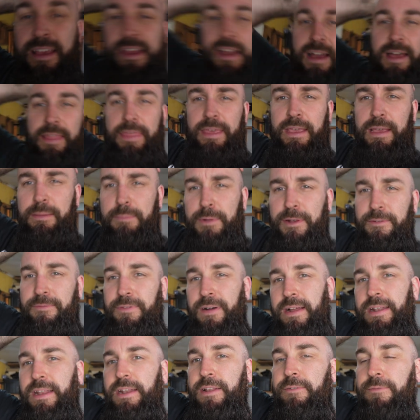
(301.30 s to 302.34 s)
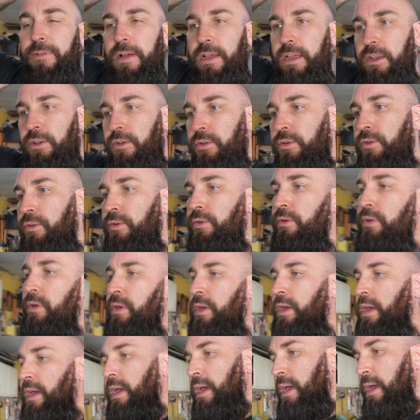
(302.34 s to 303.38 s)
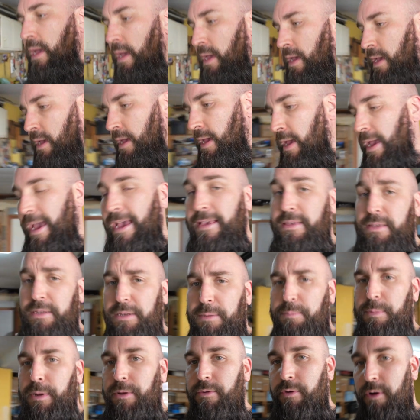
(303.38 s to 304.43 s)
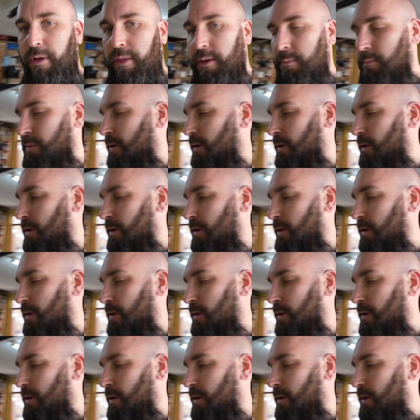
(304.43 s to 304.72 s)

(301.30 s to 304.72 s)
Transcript: I think I'm going to find it if I can do acid dipping rather,